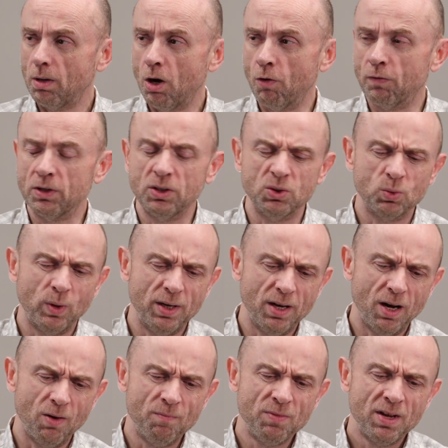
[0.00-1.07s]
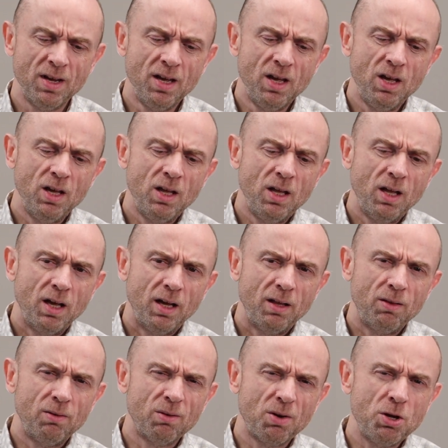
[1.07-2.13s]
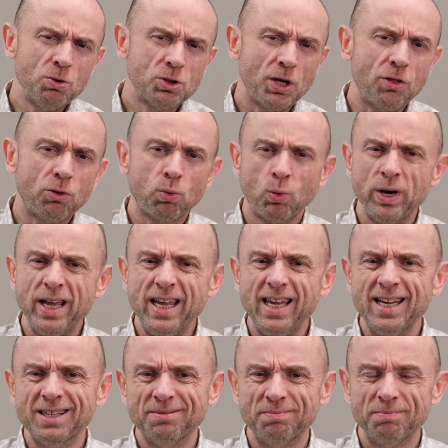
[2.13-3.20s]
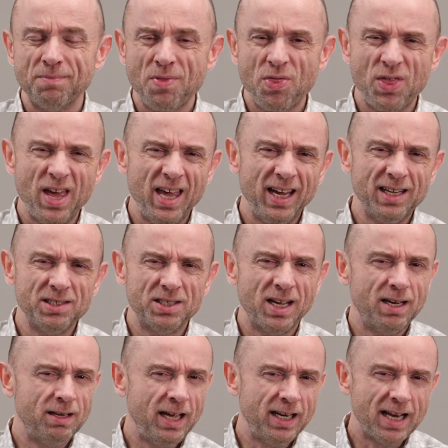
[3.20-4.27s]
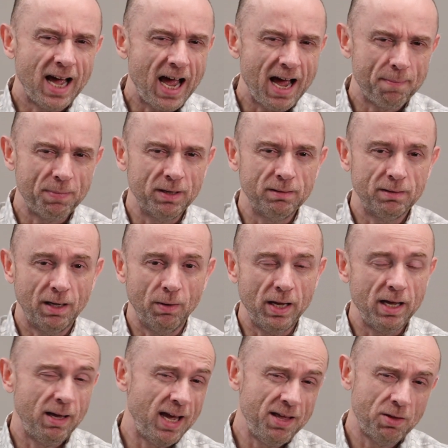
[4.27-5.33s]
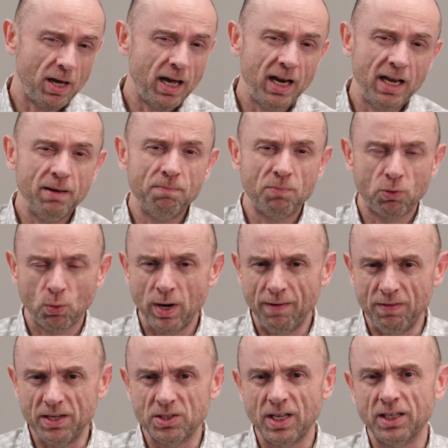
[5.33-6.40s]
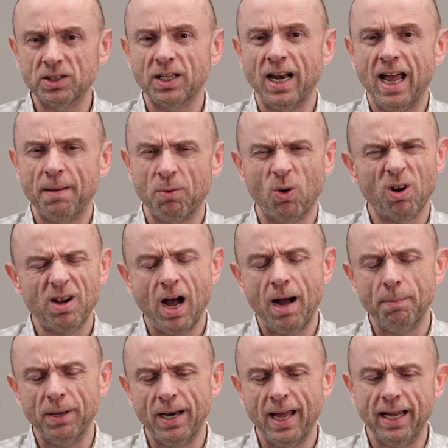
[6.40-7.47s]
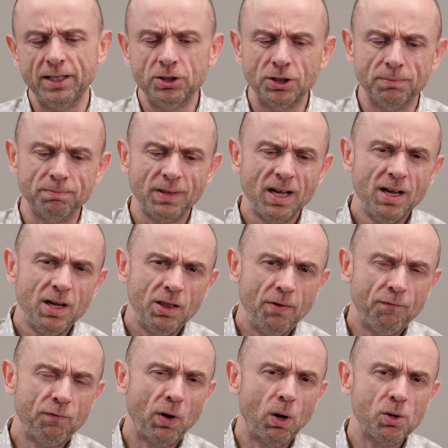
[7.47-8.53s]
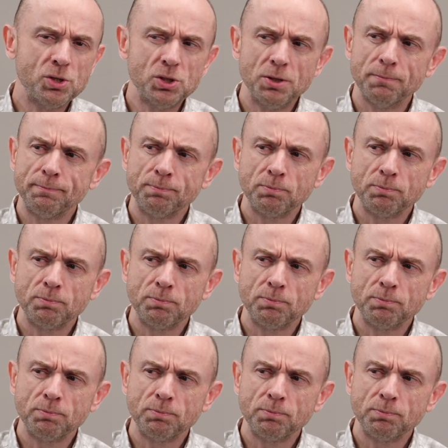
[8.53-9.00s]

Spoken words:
Overton's window. There are usually three things that need to happen. Any three of these things can happen, or a combination. The first,